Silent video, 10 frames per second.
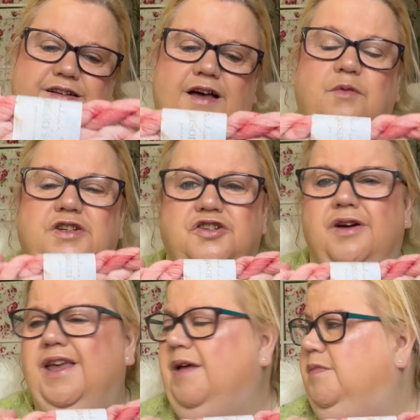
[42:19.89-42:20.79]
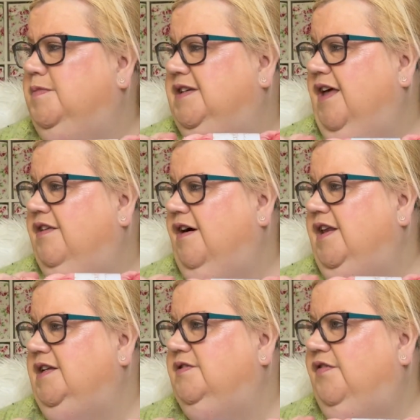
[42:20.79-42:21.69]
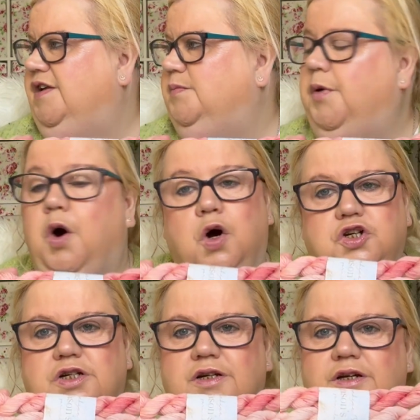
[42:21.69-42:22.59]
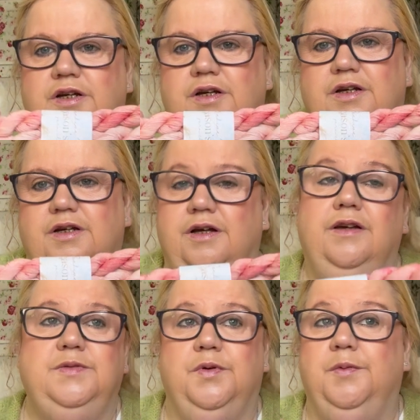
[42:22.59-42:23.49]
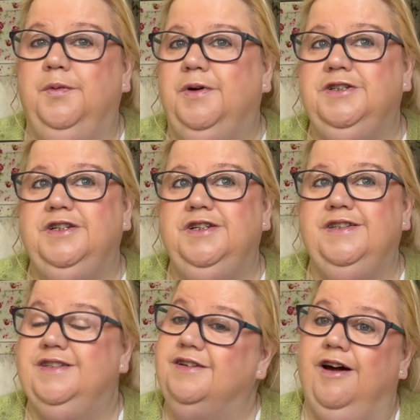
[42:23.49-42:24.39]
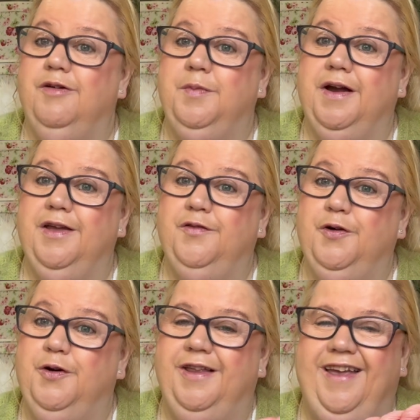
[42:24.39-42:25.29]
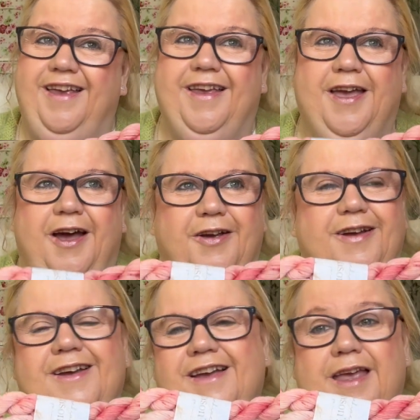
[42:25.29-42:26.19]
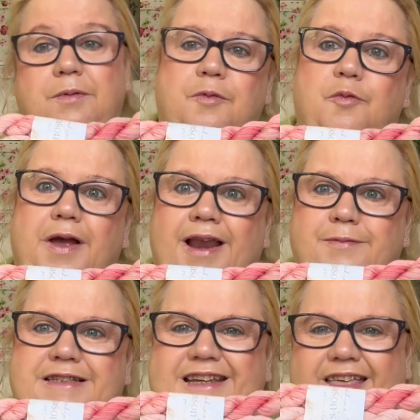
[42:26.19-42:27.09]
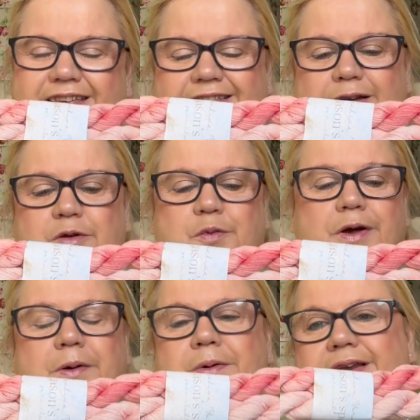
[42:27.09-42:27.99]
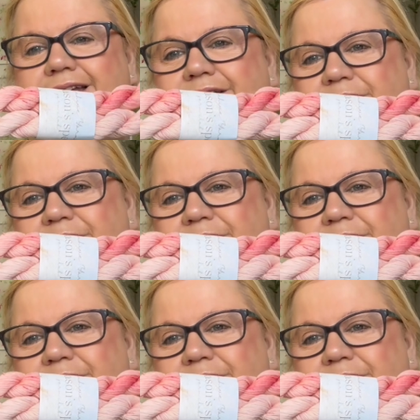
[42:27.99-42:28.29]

I want to try and keep them together. I need to find a pot. That's probably what I should use a Scara bucket for. There you go. Keeping all my clubs together. That would work, wouldn't it?